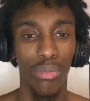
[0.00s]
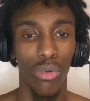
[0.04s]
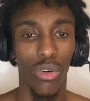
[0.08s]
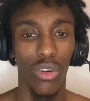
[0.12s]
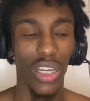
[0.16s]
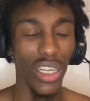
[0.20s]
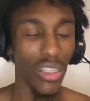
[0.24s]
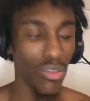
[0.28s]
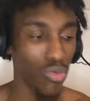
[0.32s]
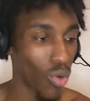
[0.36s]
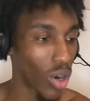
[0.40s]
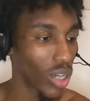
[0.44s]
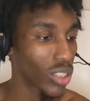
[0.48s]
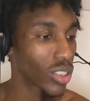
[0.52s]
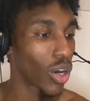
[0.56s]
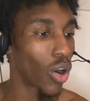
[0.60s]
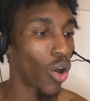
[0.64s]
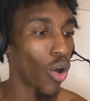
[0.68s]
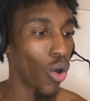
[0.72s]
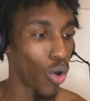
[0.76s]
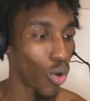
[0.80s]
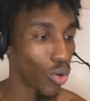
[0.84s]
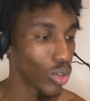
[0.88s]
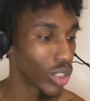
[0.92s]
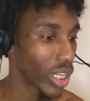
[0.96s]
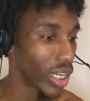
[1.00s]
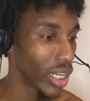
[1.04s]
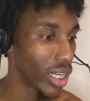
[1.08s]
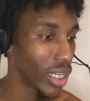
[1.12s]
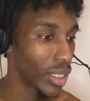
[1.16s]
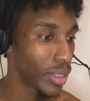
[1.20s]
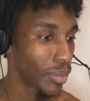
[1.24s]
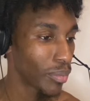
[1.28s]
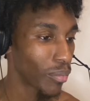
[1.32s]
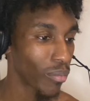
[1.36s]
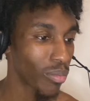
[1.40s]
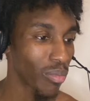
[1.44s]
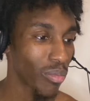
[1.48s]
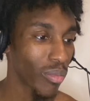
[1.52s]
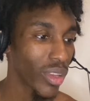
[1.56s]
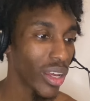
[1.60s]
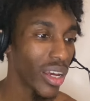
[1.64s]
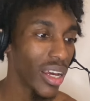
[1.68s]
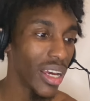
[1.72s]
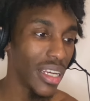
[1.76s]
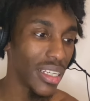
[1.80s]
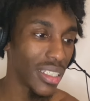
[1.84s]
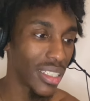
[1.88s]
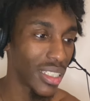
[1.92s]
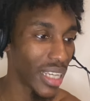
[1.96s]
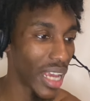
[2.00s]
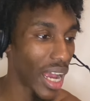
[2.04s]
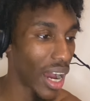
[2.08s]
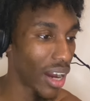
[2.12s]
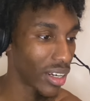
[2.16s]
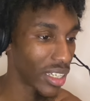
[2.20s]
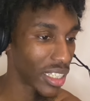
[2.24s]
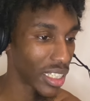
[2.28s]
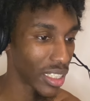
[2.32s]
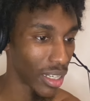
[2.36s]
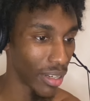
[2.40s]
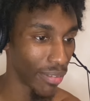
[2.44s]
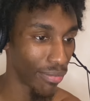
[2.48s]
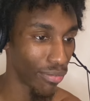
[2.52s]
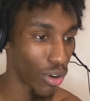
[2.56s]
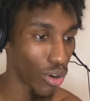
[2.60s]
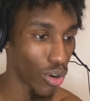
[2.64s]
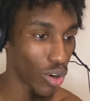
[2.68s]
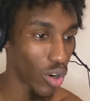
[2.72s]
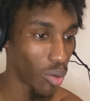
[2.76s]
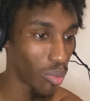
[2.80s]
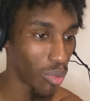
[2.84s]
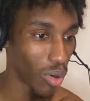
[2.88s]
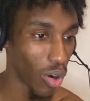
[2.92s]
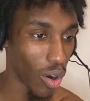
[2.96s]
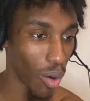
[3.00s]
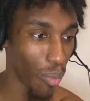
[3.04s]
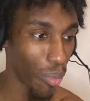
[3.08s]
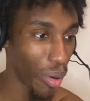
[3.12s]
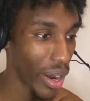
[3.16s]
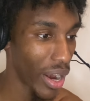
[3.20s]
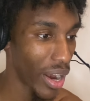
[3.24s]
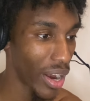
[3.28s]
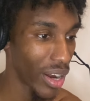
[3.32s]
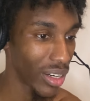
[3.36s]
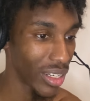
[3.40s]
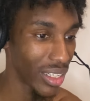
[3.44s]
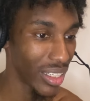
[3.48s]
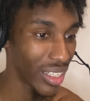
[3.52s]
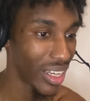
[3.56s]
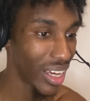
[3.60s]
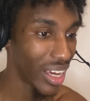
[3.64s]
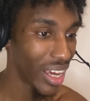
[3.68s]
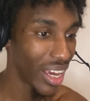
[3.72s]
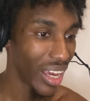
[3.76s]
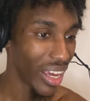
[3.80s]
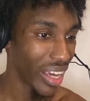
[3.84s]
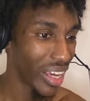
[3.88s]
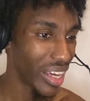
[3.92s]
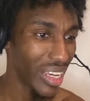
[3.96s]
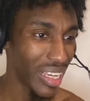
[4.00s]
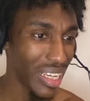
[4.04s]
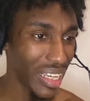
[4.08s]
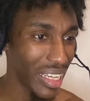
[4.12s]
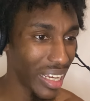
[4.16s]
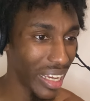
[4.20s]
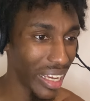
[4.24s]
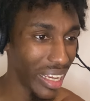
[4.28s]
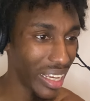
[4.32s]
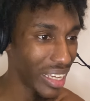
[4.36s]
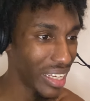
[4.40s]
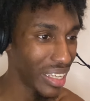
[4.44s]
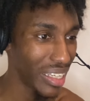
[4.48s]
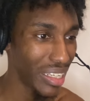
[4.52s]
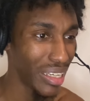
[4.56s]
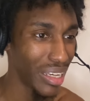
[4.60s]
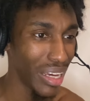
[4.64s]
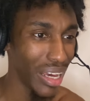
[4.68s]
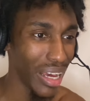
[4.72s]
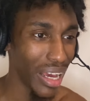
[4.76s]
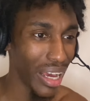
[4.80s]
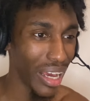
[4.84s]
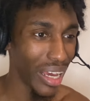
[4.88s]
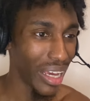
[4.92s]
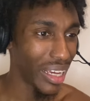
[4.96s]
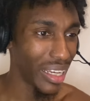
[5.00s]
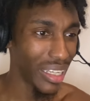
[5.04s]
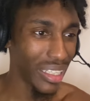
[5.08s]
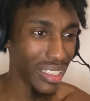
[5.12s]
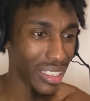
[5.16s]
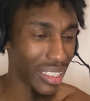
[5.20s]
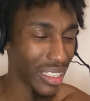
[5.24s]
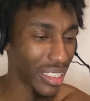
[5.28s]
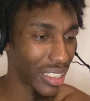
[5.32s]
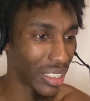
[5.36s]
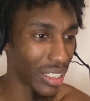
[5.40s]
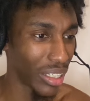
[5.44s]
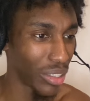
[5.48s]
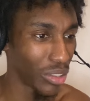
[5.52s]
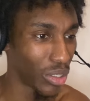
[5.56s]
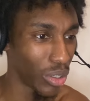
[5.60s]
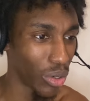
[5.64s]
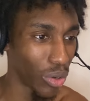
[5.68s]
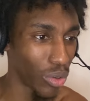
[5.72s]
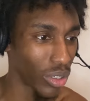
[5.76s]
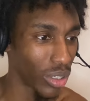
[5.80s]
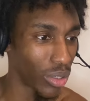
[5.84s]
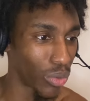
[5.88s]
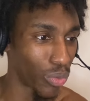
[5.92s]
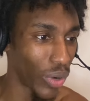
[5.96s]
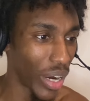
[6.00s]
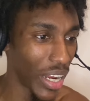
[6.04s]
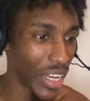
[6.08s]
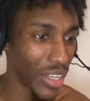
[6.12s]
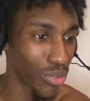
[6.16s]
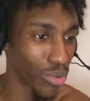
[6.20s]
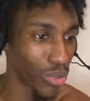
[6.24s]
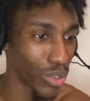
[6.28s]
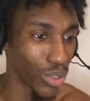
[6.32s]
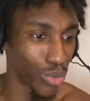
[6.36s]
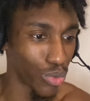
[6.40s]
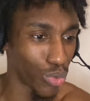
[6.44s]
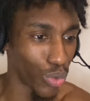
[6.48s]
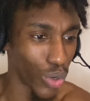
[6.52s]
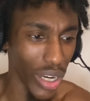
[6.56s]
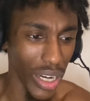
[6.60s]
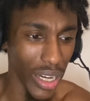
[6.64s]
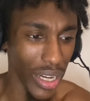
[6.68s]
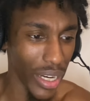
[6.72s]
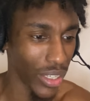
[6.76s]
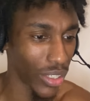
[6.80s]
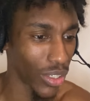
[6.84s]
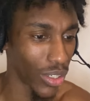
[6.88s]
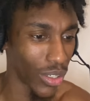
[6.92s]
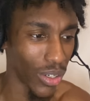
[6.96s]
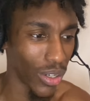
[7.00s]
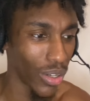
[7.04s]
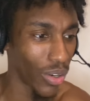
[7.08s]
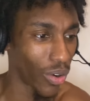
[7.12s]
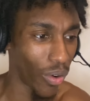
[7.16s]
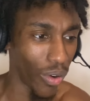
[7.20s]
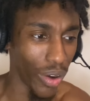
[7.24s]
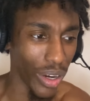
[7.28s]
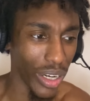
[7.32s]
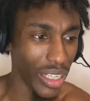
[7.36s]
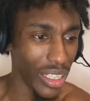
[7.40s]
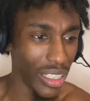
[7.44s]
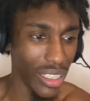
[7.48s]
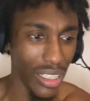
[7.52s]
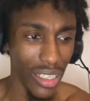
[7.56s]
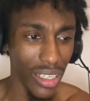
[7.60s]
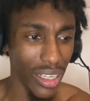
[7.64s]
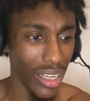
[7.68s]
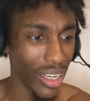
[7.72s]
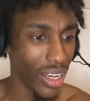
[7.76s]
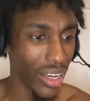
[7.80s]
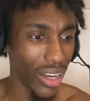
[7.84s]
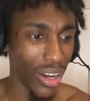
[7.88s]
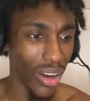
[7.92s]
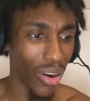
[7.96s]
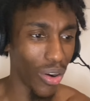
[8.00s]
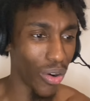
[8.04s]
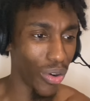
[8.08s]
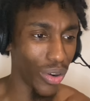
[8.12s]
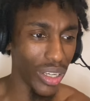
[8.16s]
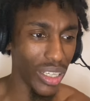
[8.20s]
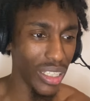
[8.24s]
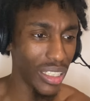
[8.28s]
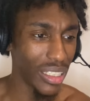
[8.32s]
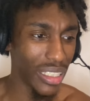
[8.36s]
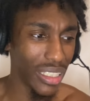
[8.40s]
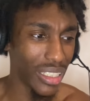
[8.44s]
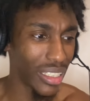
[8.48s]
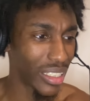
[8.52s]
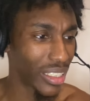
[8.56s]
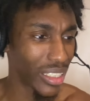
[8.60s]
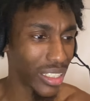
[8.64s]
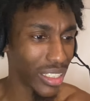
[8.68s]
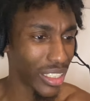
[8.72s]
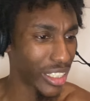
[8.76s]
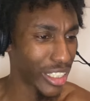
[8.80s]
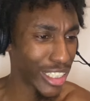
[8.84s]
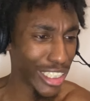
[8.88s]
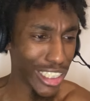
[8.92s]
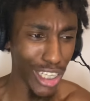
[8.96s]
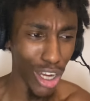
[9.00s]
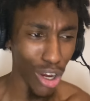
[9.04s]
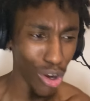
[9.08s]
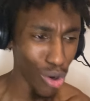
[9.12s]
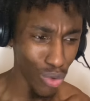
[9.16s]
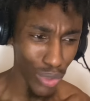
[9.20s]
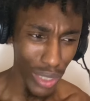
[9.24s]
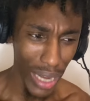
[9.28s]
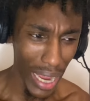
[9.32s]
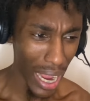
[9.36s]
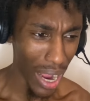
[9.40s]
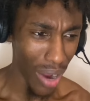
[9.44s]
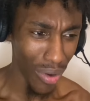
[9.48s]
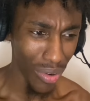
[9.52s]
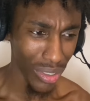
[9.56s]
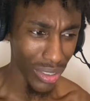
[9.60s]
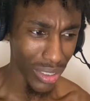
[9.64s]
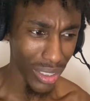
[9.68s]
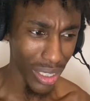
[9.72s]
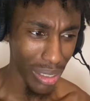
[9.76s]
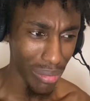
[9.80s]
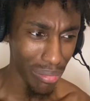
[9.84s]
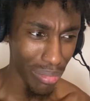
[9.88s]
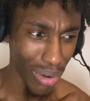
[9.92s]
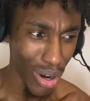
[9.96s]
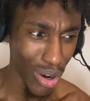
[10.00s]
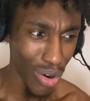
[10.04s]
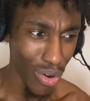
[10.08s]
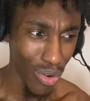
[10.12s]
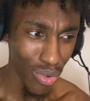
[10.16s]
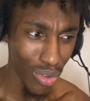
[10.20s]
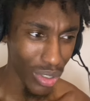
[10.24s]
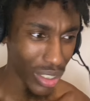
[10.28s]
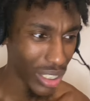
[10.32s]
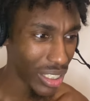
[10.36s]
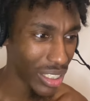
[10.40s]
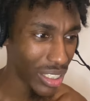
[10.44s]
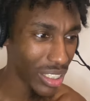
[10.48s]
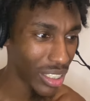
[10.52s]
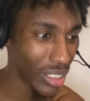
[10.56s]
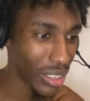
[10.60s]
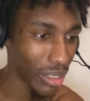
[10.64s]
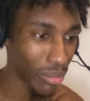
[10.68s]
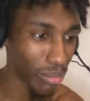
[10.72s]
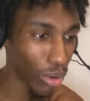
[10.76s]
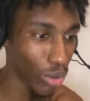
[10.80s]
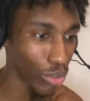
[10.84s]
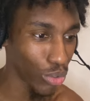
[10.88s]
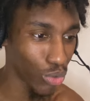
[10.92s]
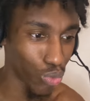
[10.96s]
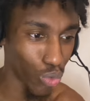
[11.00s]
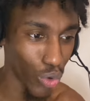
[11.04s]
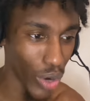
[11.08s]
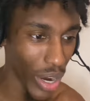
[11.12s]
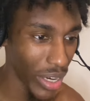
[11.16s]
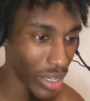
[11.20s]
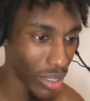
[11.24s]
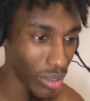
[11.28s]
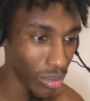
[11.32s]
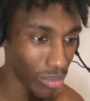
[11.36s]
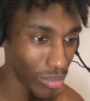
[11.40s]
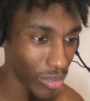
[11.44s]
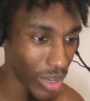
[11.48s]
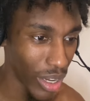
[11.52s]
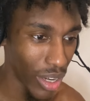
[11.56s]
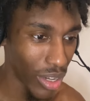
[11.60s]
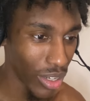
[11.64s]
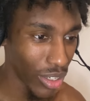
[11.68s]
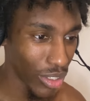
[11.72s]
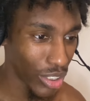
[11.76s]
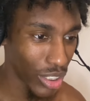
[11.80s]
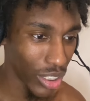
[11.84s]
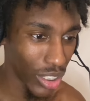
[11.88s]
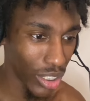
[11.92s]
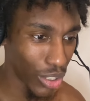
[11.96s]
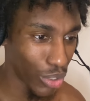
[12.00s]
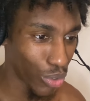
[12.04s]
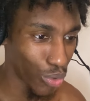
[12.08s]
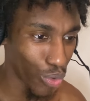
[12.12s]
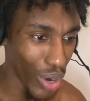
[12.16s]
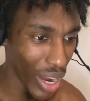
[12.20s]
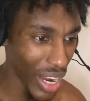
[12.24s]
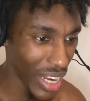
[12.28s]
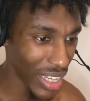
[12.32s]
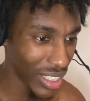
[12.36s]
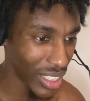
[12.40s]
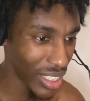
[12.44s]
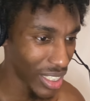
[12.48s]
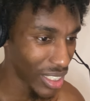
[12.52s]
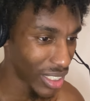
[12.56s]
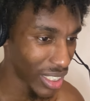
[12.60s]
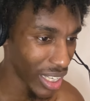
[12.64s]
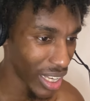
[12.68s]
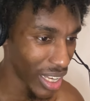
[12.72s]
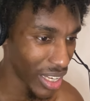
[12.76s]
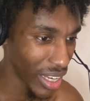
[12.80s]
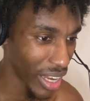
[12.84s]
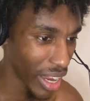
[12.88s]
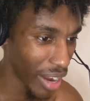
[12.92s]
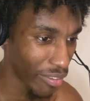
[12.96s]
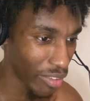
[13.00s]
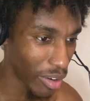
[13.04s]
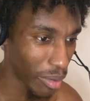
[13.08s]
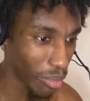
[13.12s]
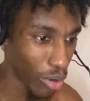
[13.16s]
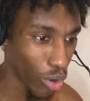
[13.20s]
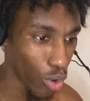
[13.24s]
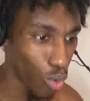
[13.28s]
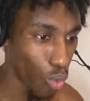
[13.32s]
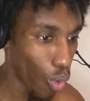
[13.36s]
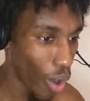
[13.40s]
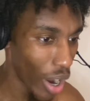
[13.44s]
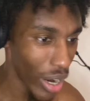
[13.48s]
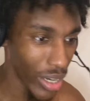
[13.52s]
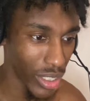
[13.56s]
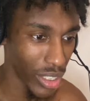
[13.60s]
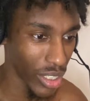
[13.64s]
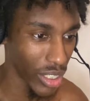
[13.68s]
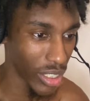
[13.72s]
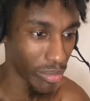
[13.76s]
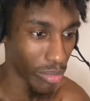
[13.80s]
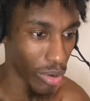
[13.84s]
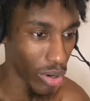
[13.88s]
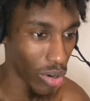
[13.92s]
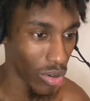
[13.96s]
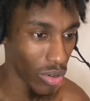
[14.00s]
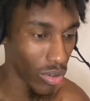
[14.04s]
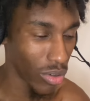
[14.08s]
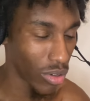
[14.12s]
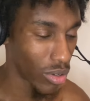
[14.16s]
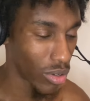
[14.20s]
Let's watch the whole thing and see how this unfolds, bro. Apparently, the race was rigged or he slowed down or something, bro. This is the most random, craziest thing ever, bro. Watch this, bro.